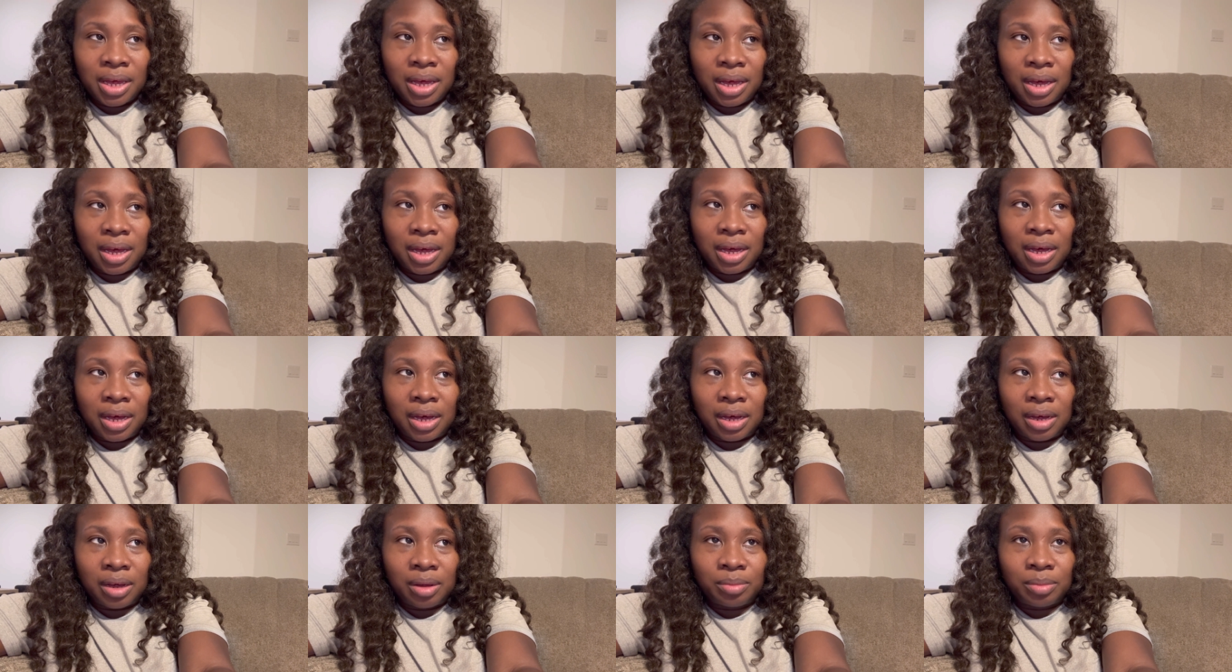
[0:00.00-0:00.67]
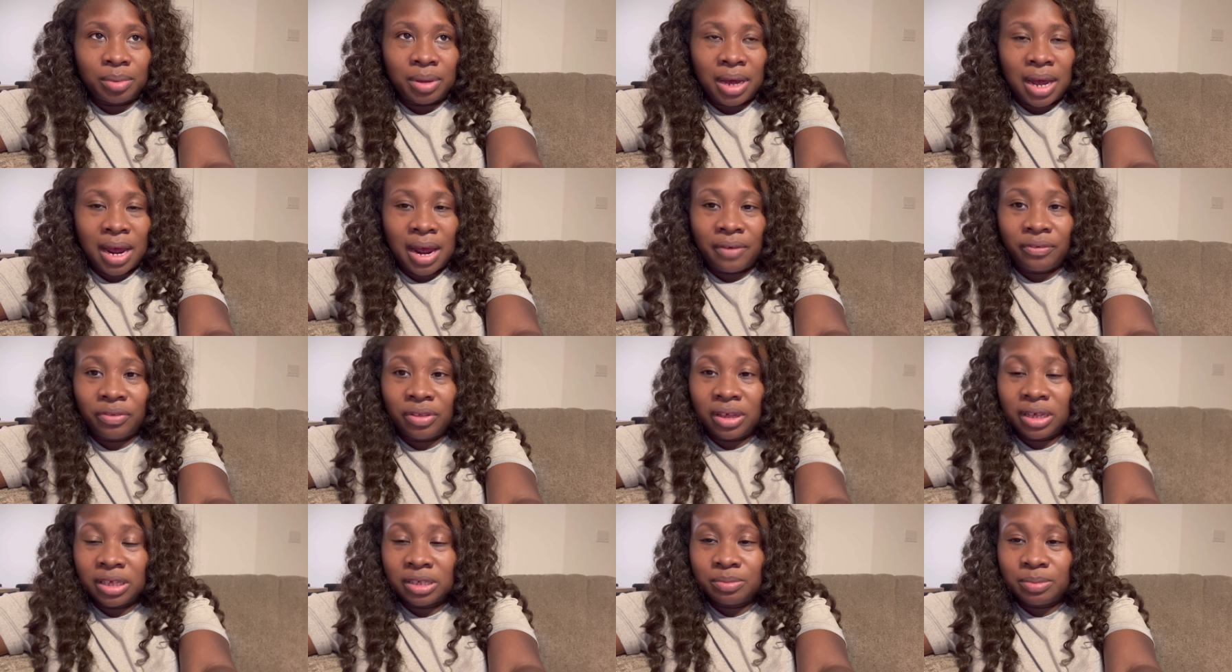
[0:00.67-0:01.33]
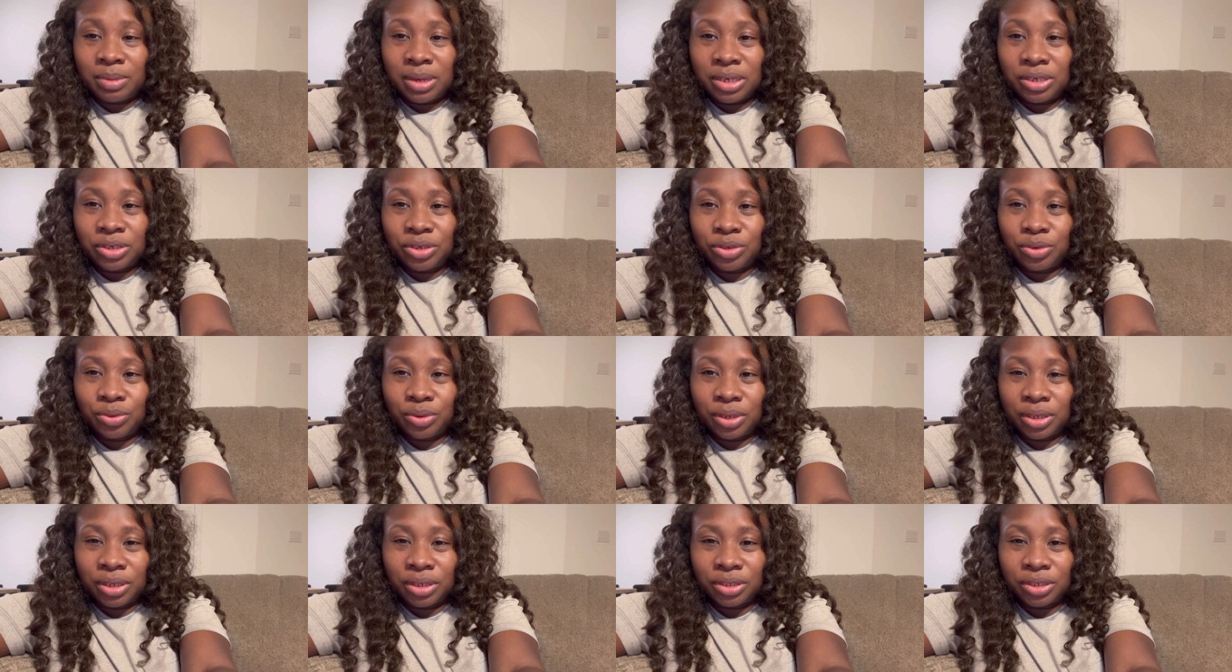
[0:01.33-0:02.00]
Um, I have to just make
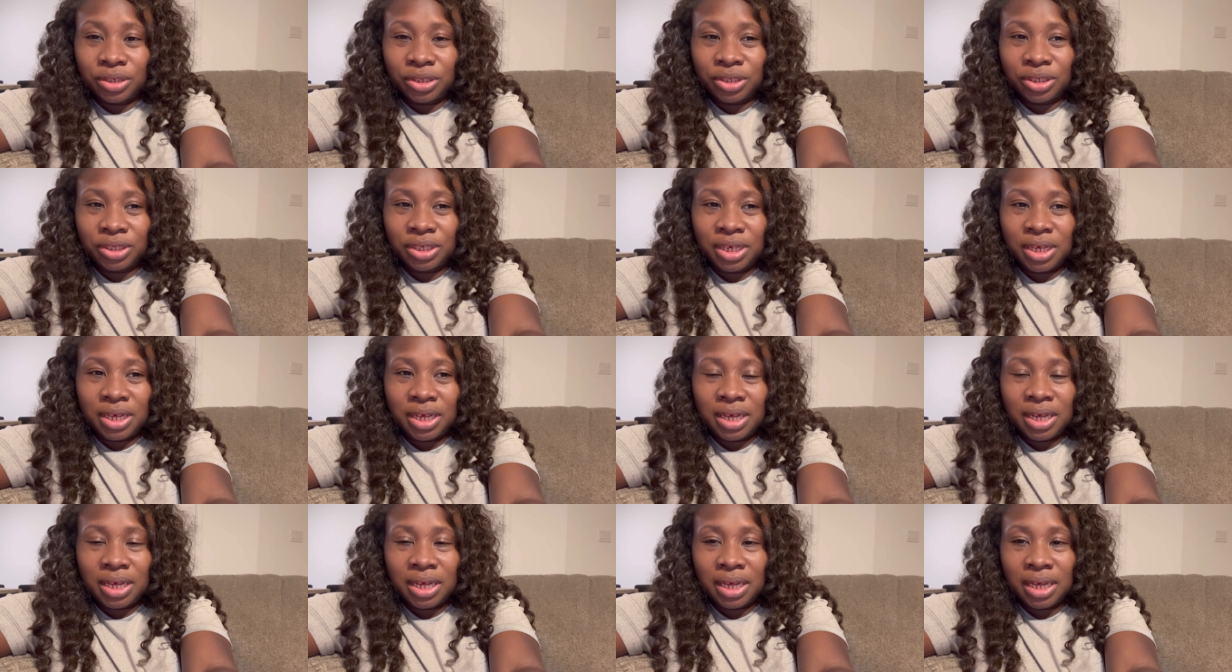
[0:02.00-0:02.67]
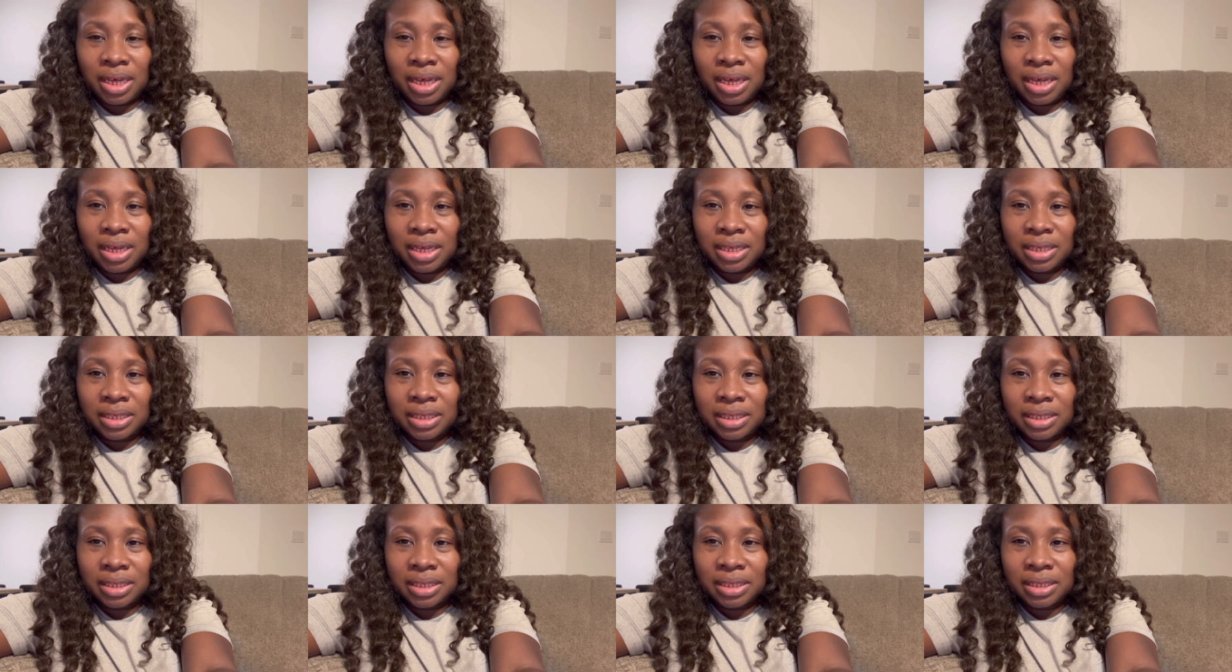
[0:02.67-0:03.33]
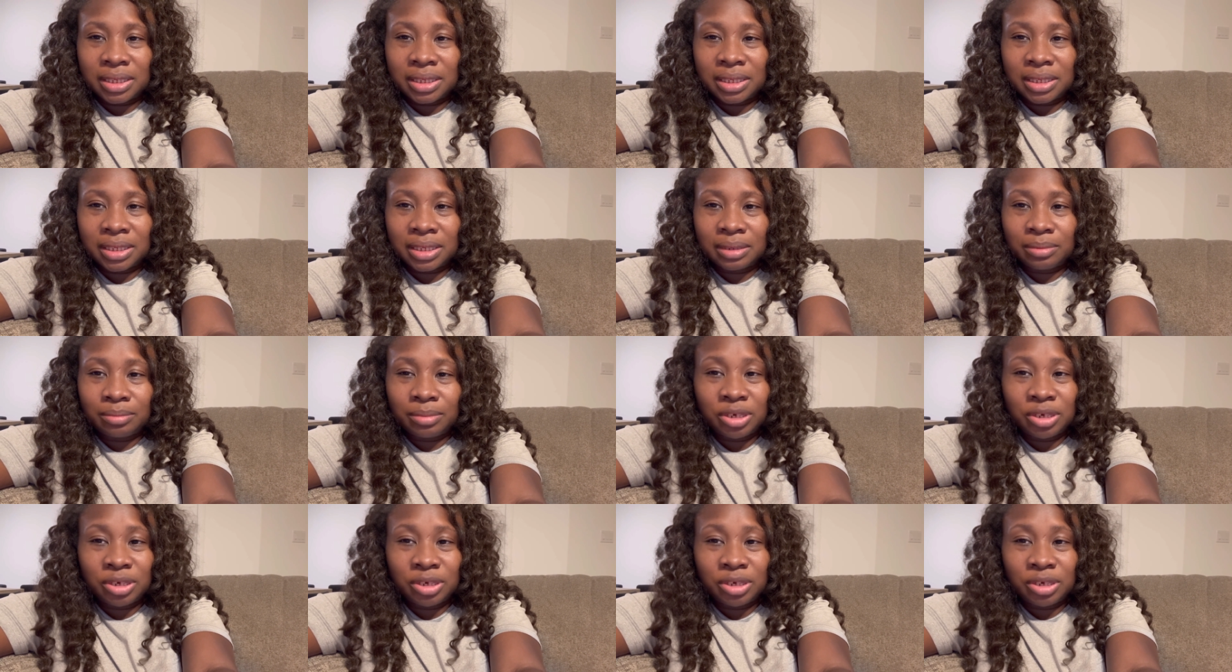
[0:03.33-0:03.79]
sure she is,